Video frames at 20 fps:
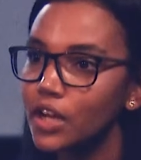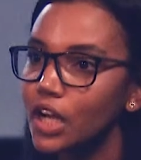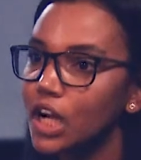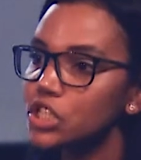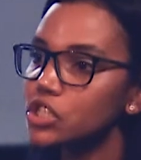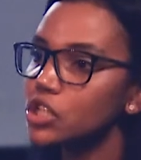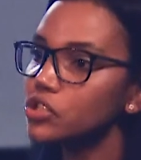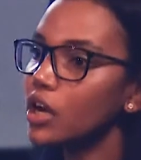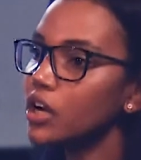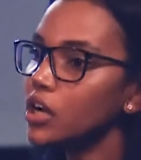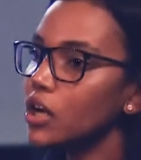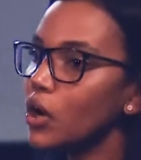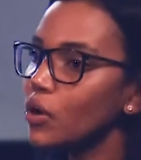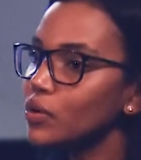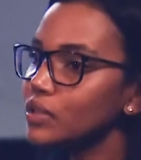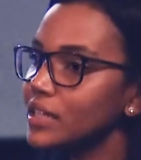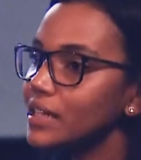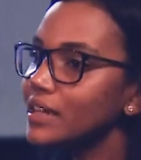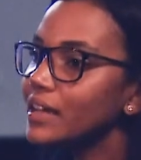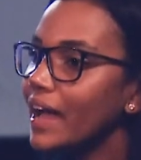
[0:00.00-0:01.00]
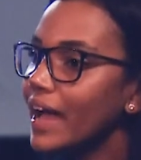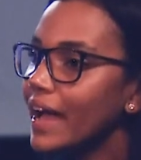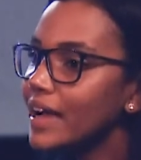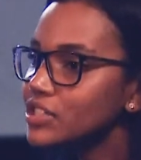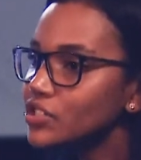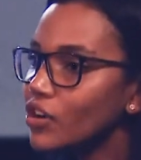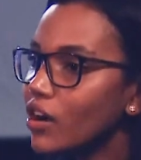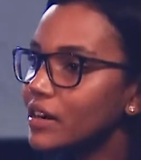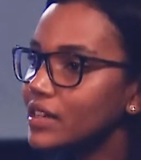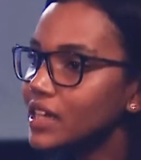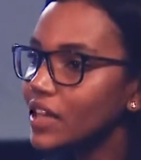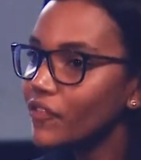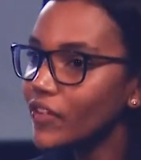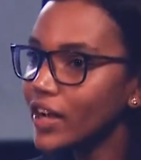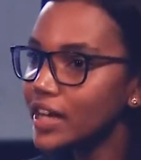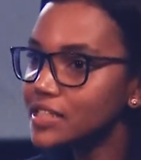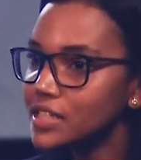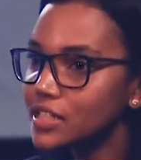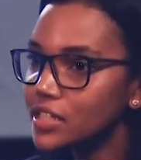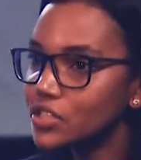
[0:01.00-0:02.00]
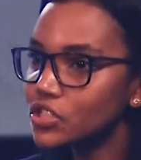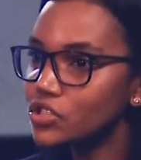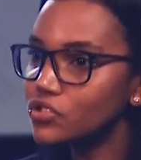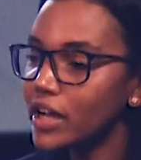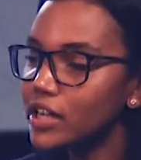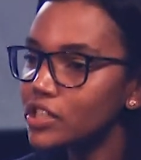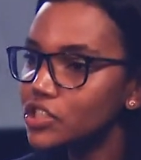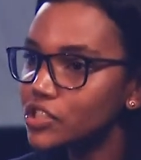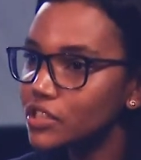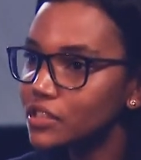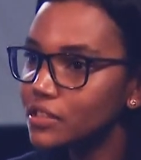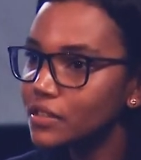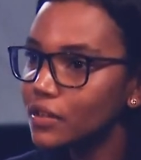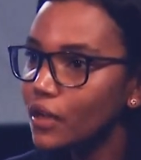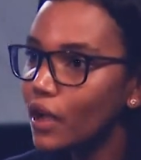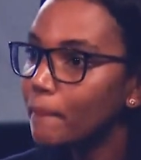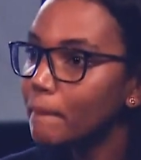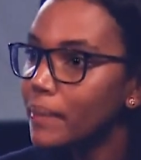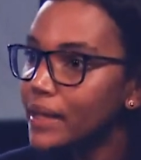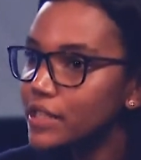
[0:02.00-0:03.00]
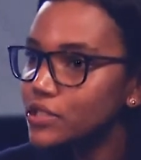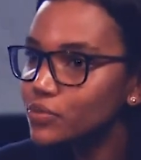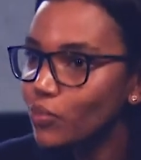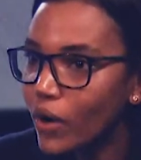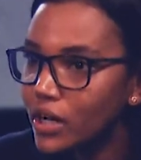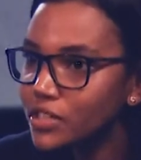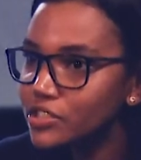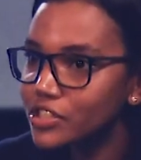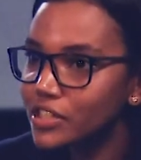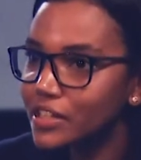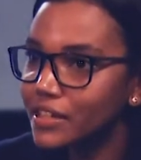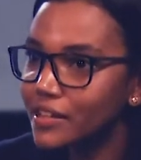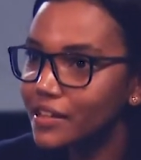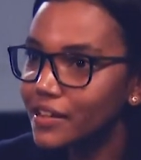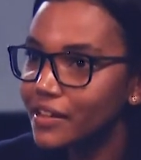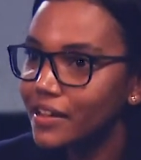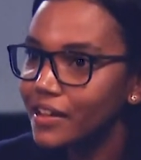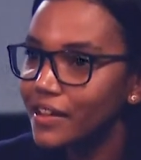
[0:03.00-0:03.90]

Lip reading: So not only has God given us an instruction, but he's watching.